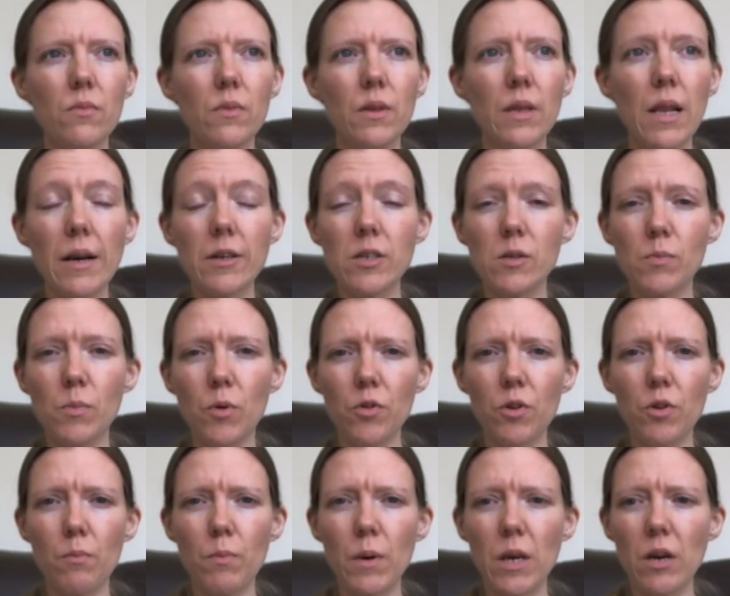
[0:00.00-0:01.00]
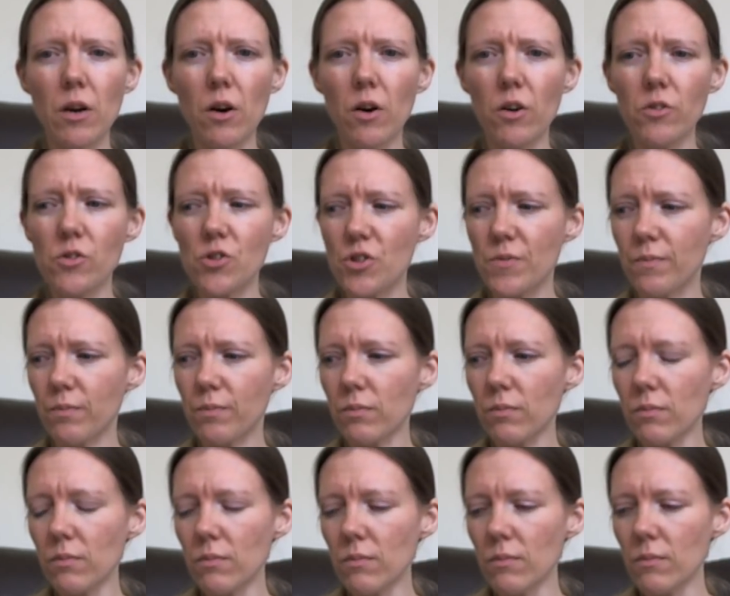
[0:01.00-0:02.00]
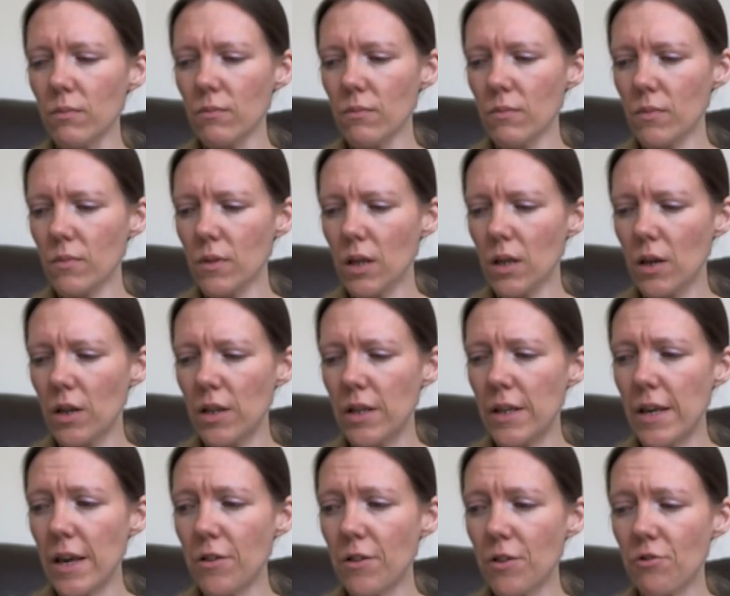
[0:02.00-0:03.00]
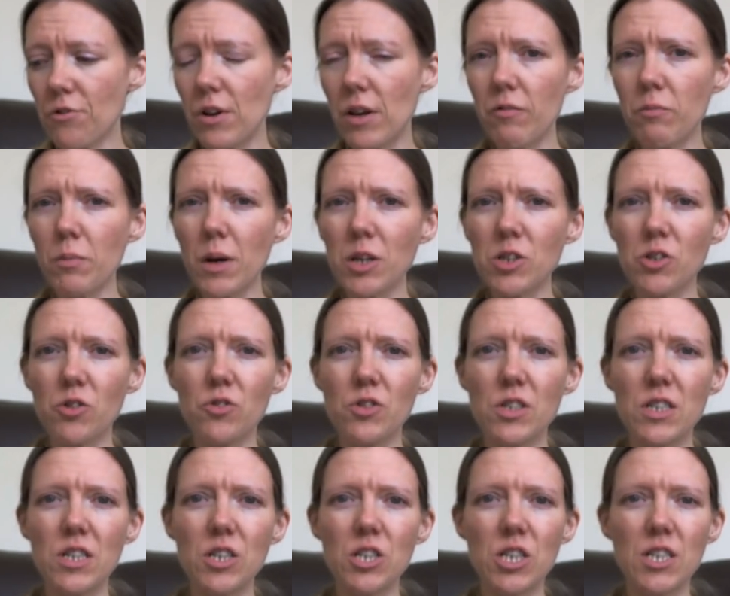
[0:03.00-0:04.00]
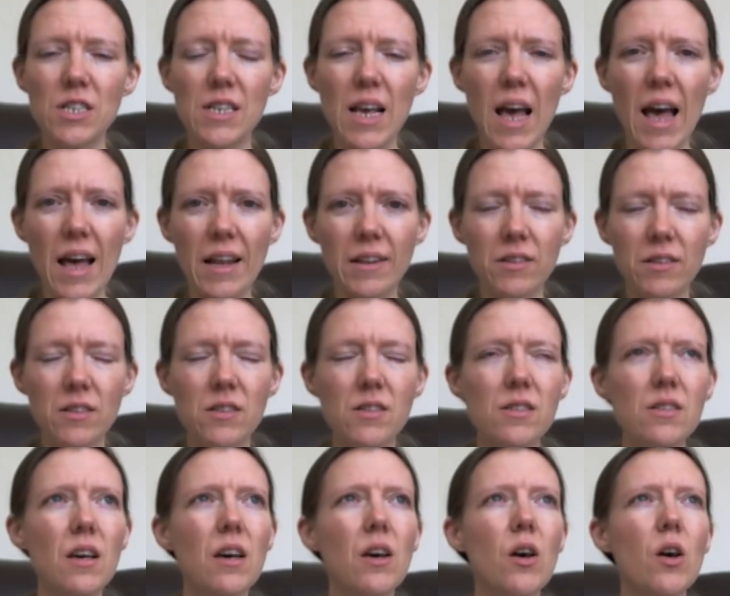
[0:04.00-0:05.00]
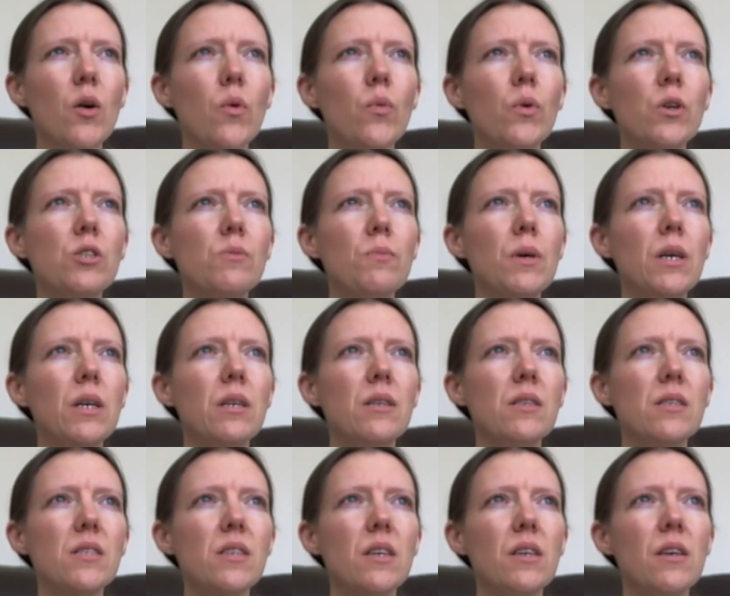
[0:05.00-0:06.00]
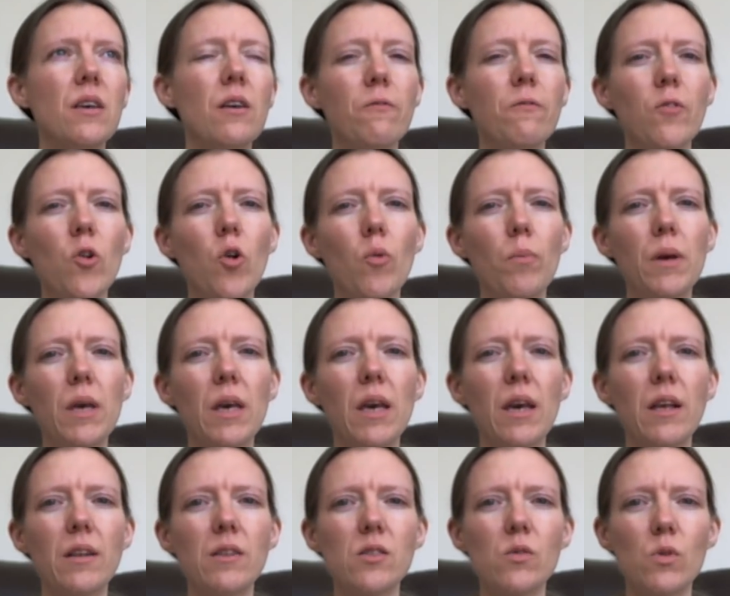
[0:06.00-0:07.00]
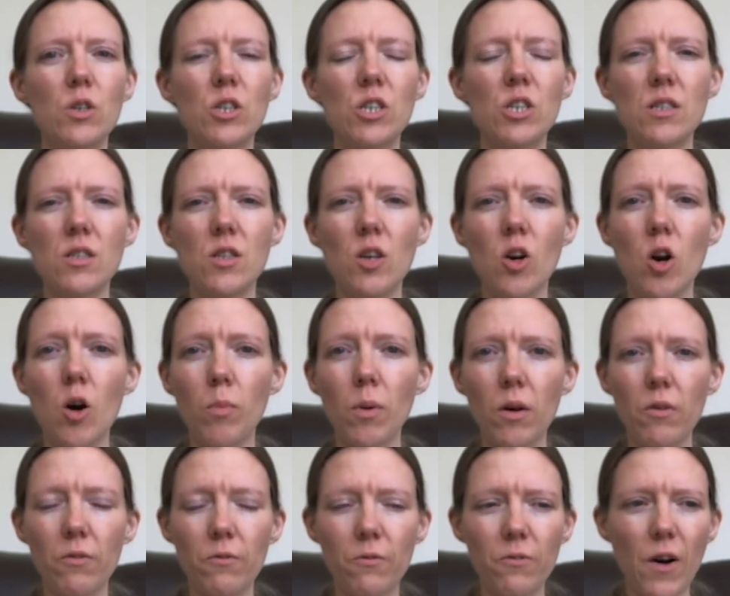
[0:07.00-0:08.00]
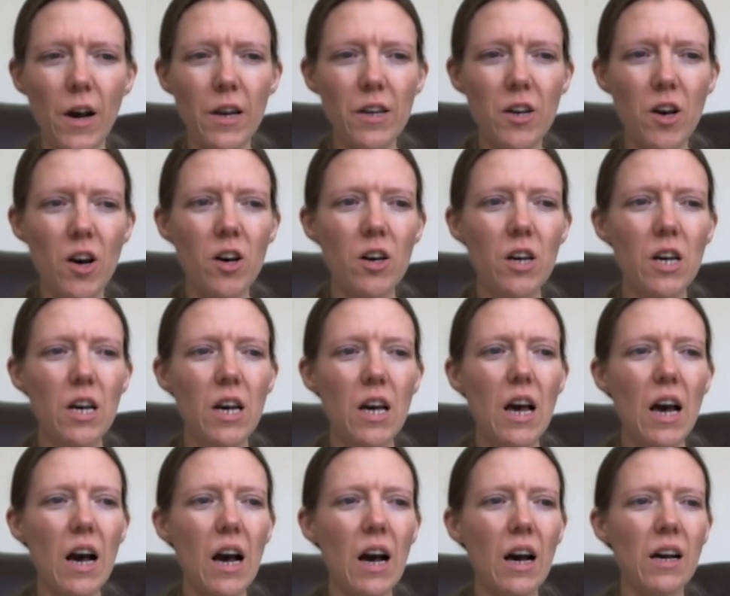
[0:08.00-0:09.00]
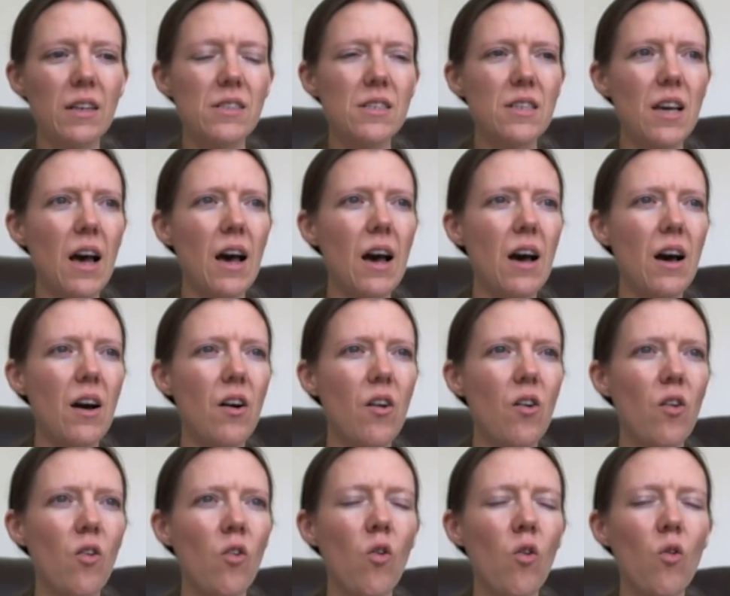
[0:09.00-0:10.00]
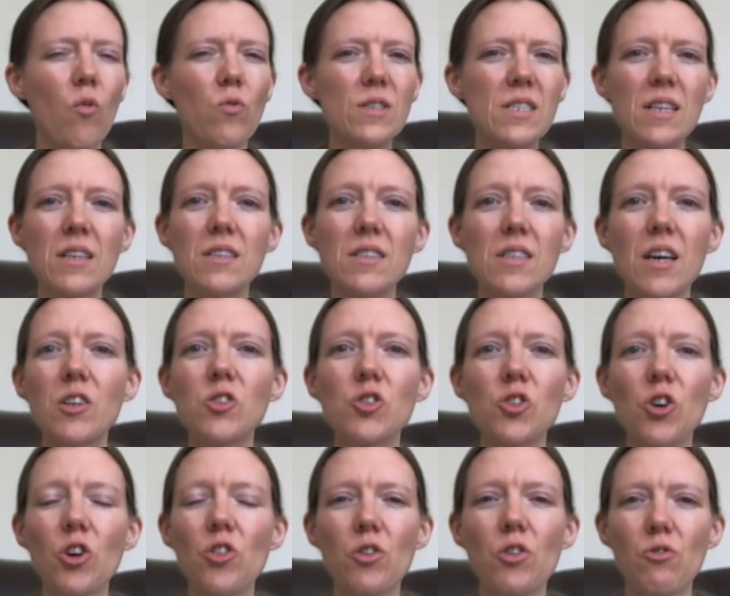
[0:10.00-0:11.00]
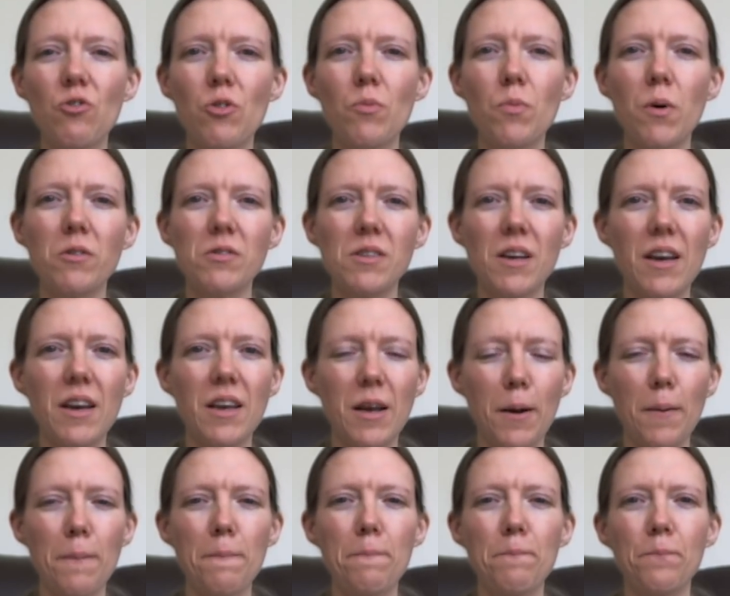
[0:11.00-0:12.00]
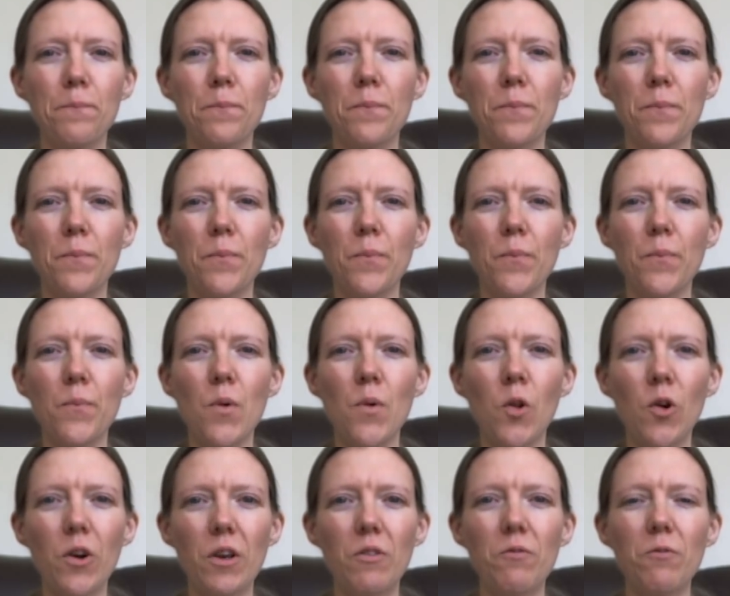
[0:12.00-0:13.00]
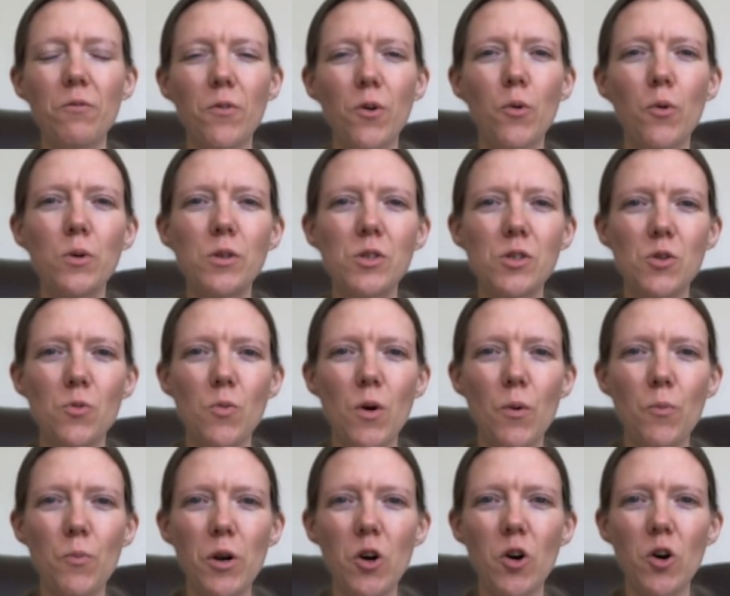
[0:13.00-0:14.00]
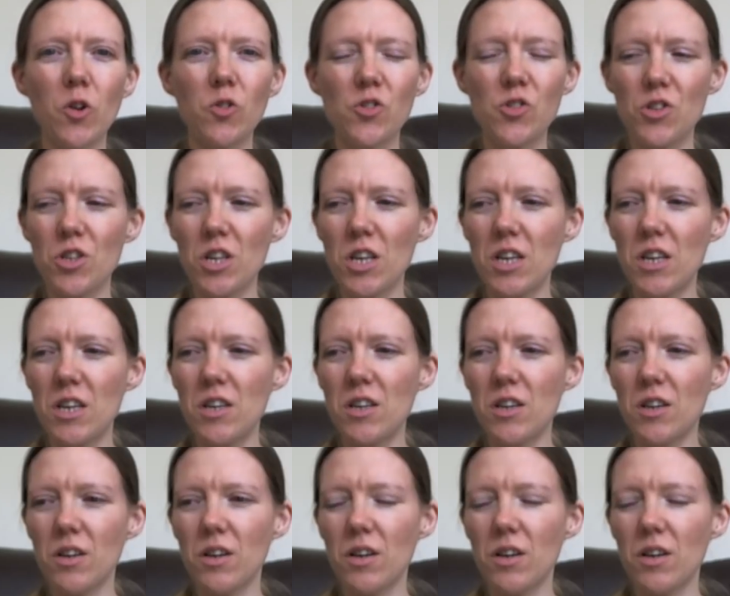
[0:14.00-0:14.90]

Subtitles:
next month, because year 3 of Magical Stitches ends, which means year 4 begins, which is the Goblet of Fire. And since I joined the group, I was like looking forward to when we got to the